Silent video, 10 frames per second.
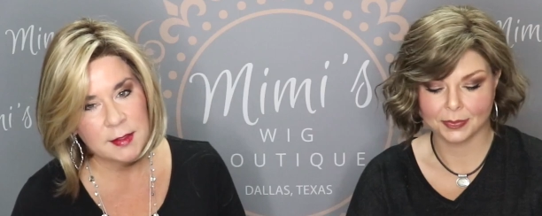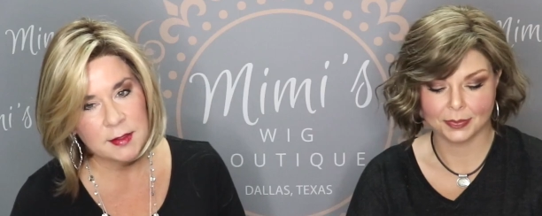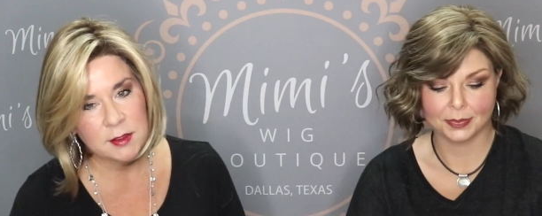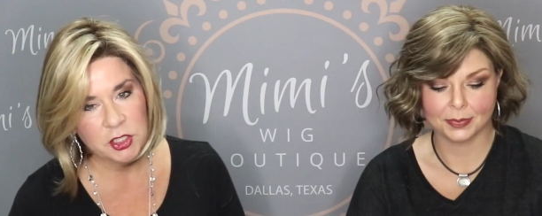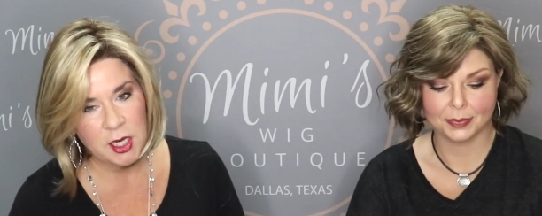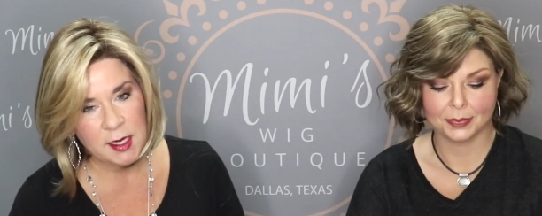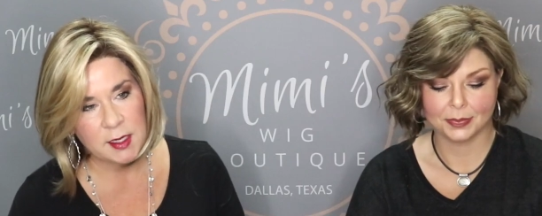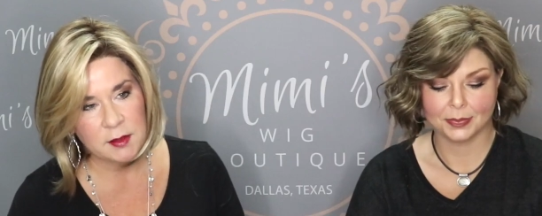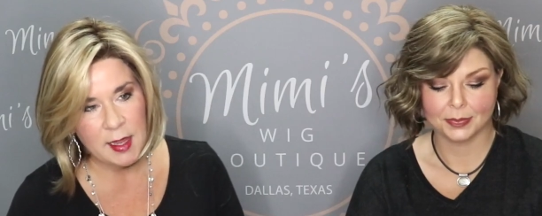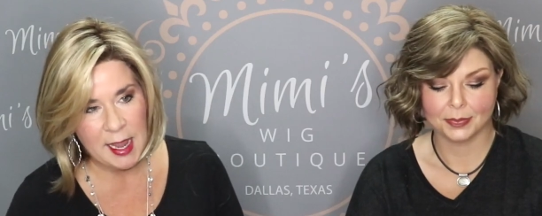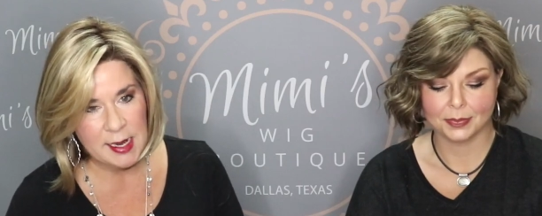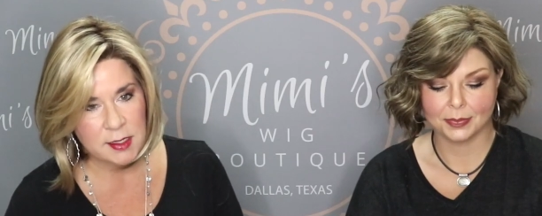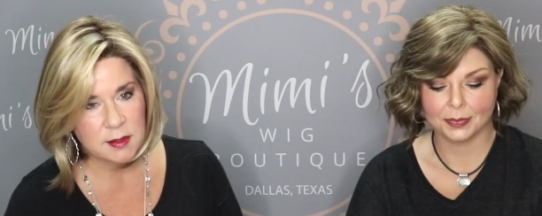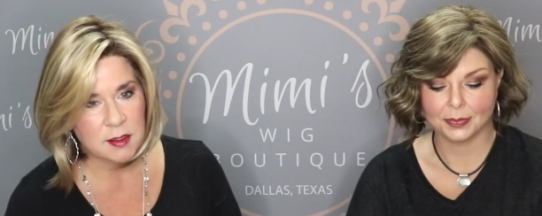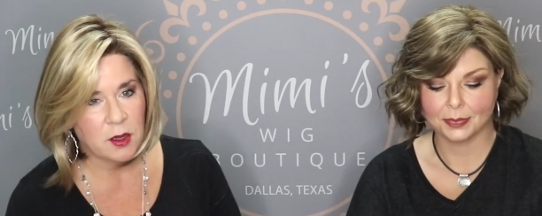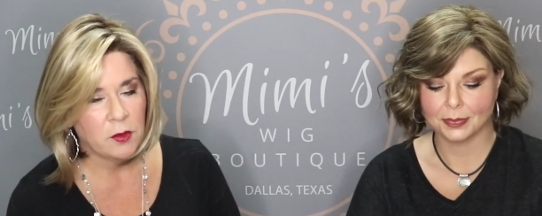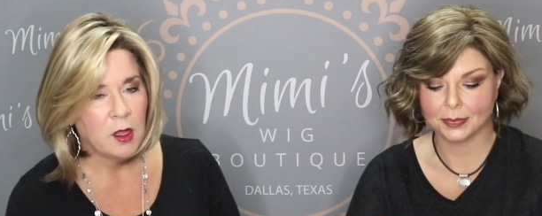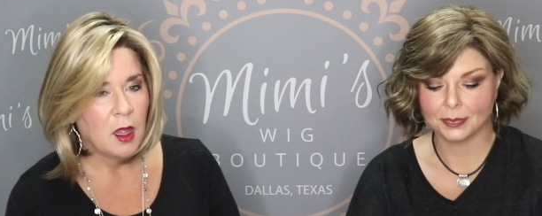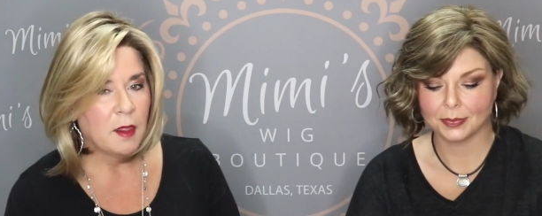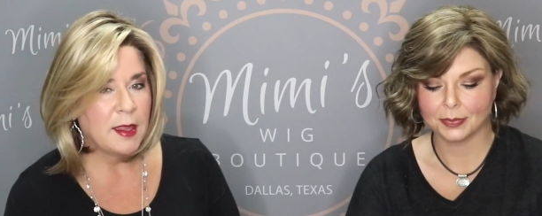Speaker 1: is shaded eight. So
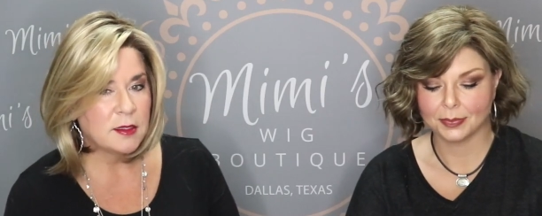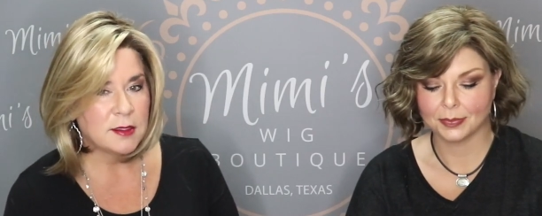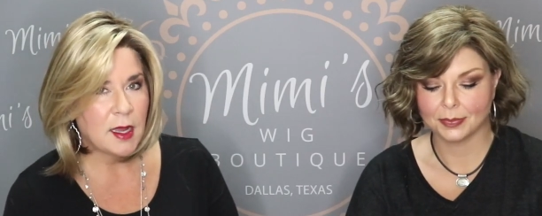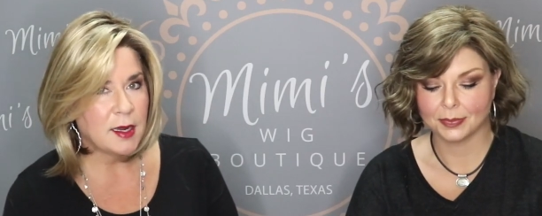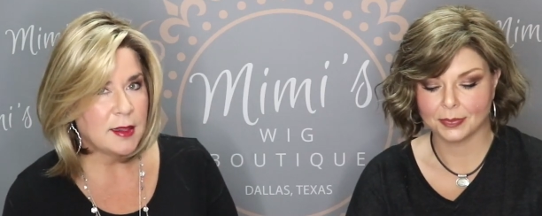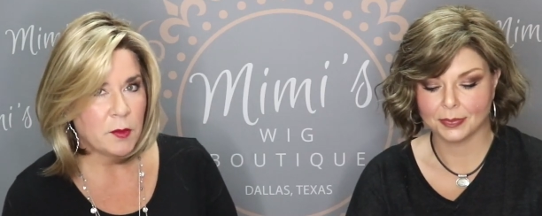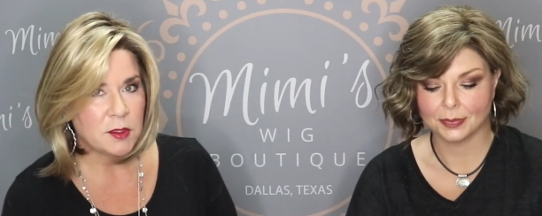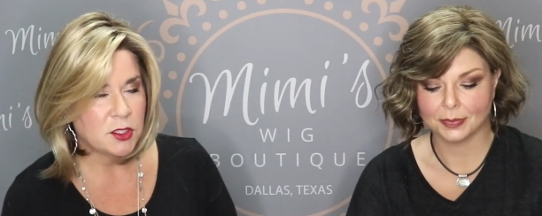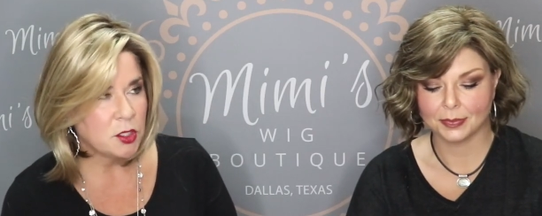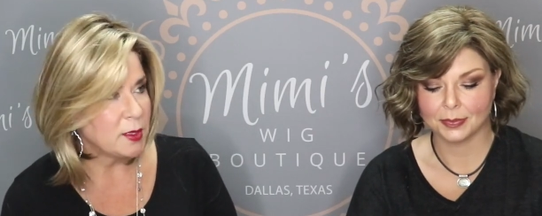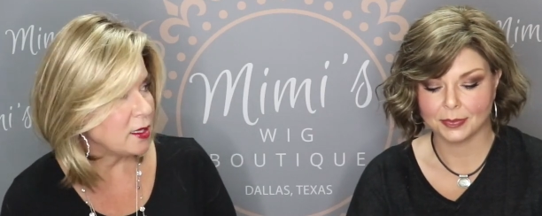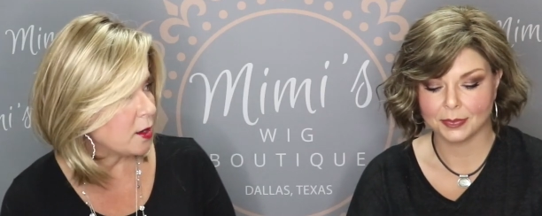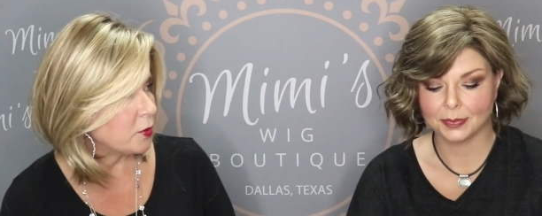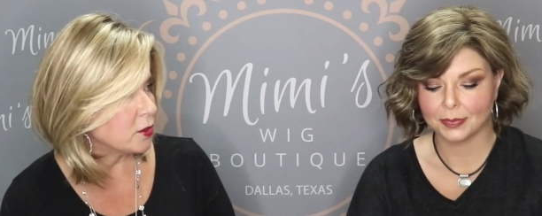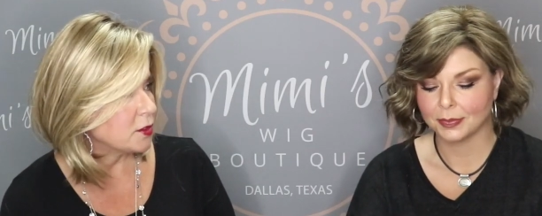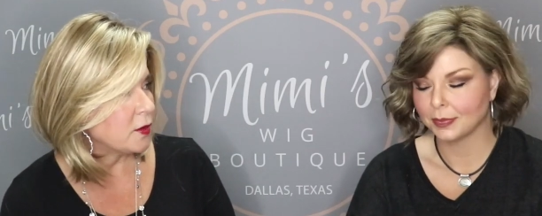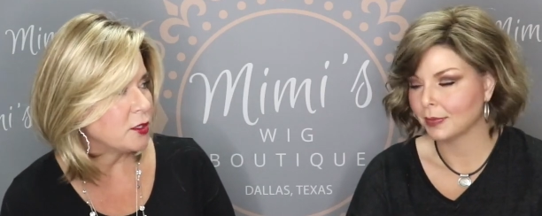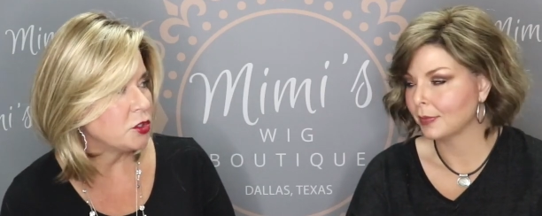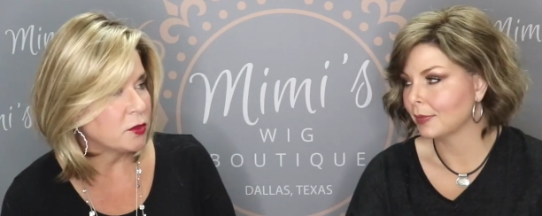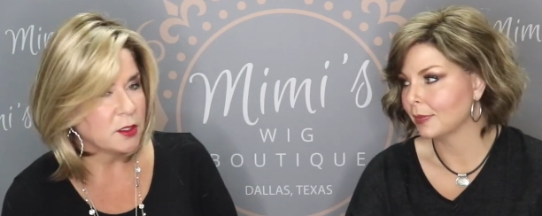they decided that was too many numbers, so they
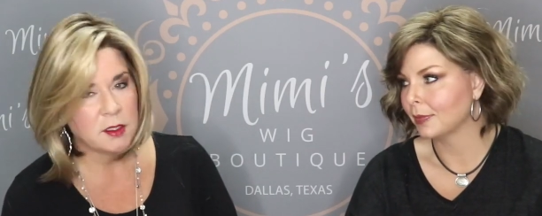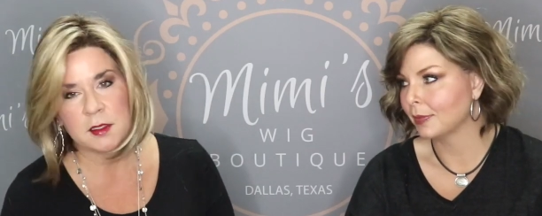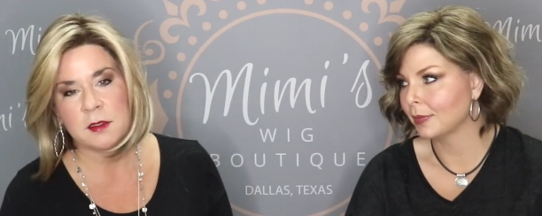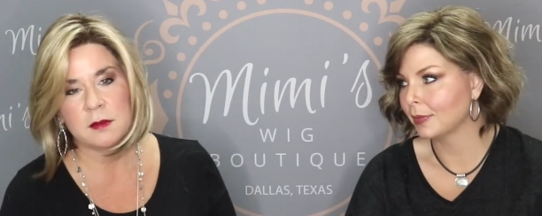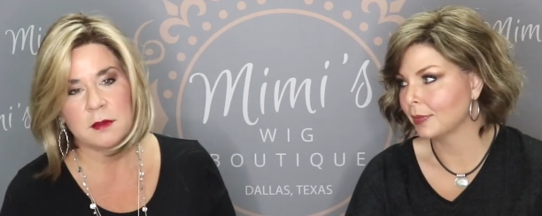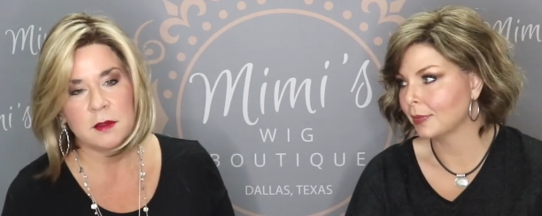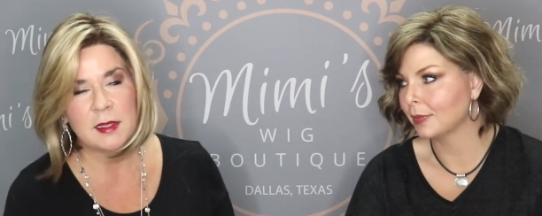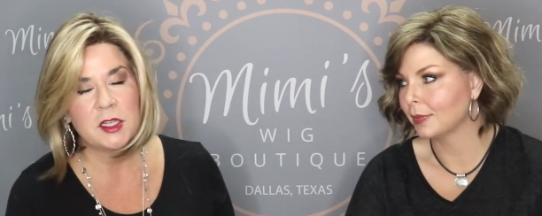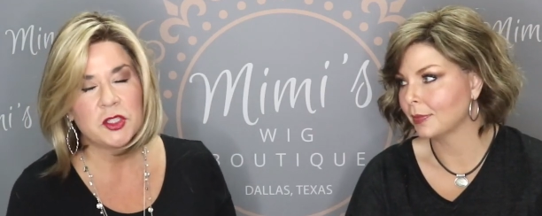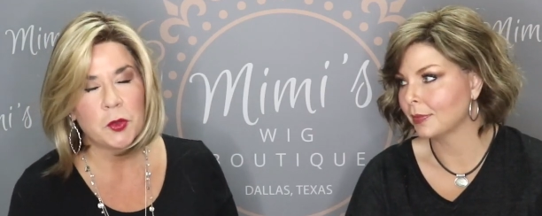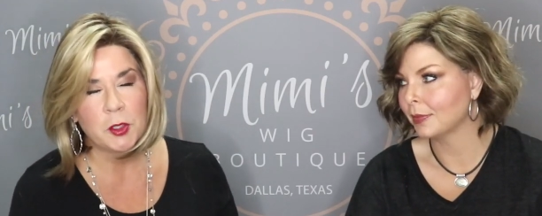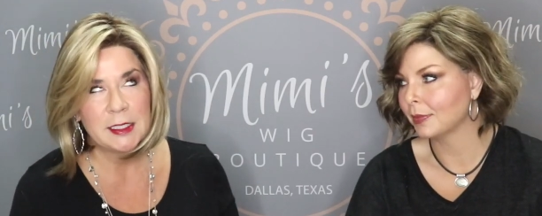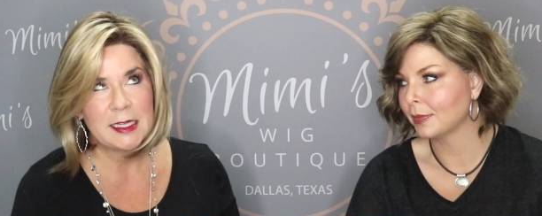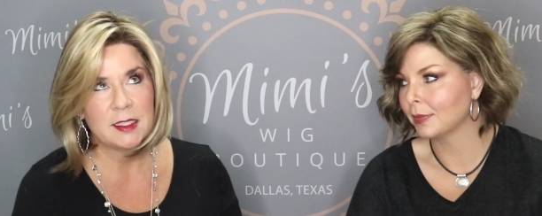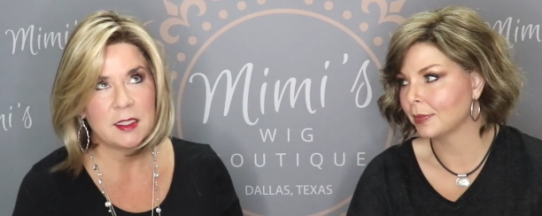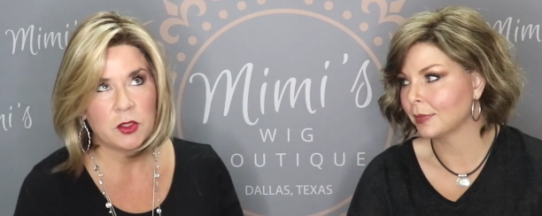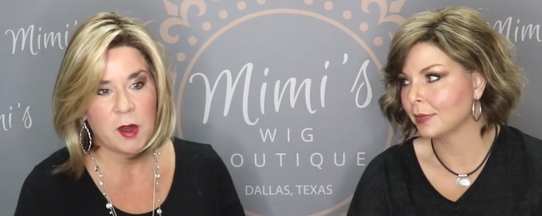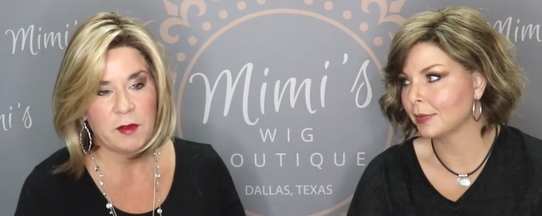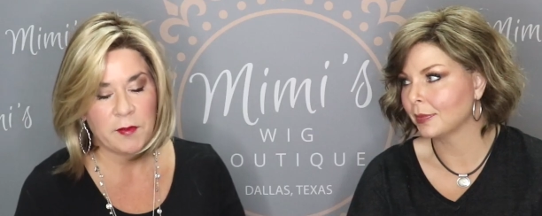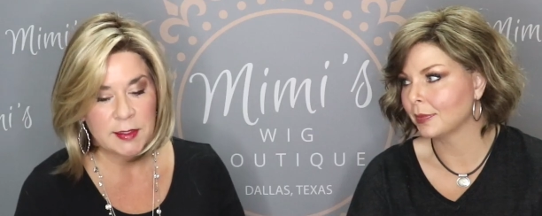shortened it, they shortened it to
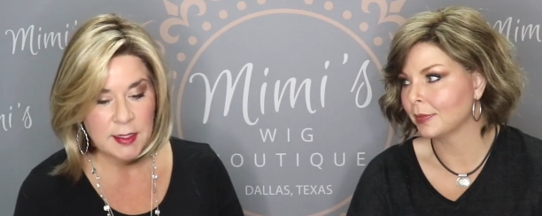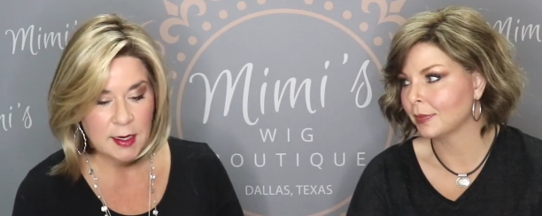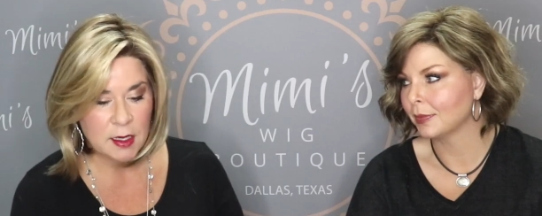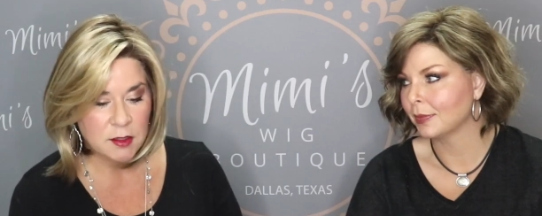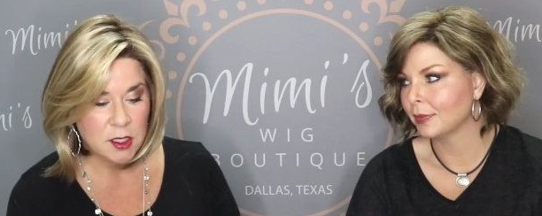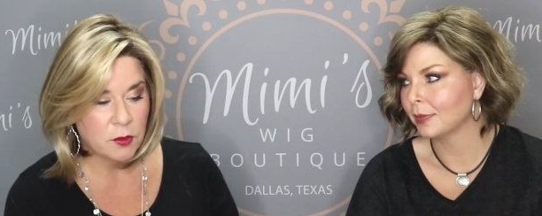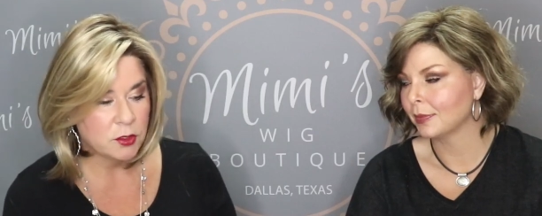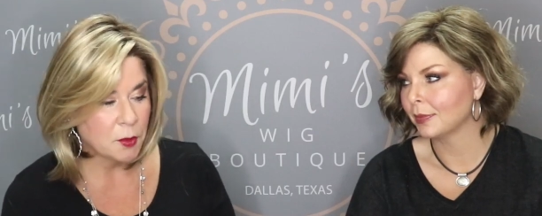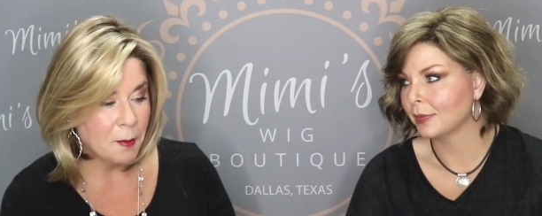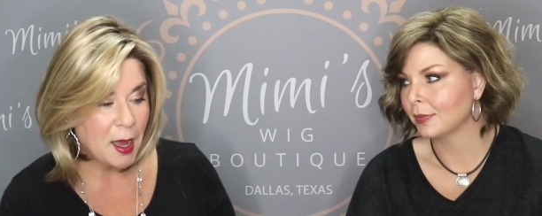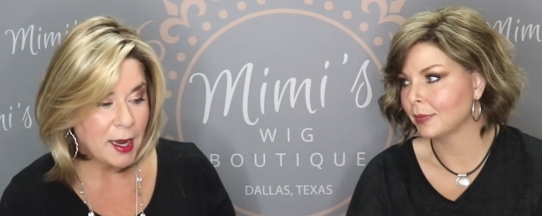twelve F S eight. And so to my